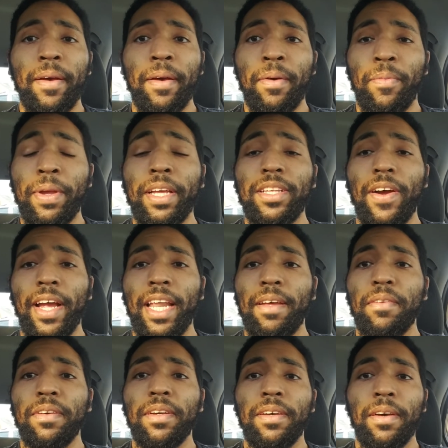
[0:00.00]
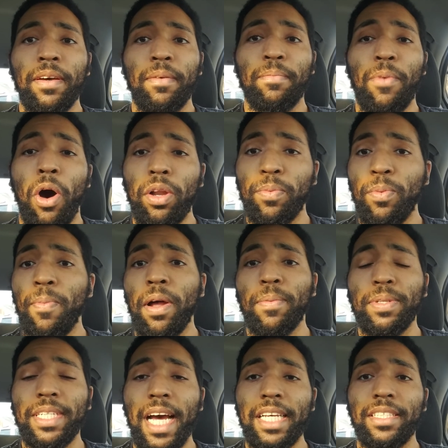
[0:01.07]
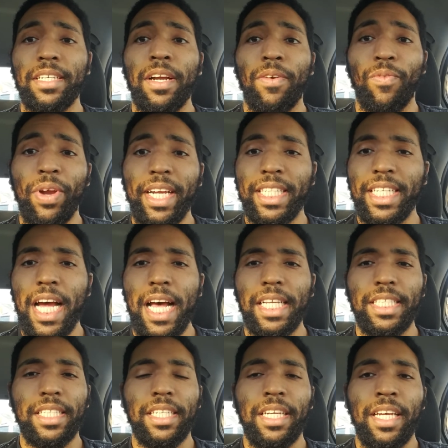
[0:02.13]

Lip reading: when you start getting multiple shots, re-shots,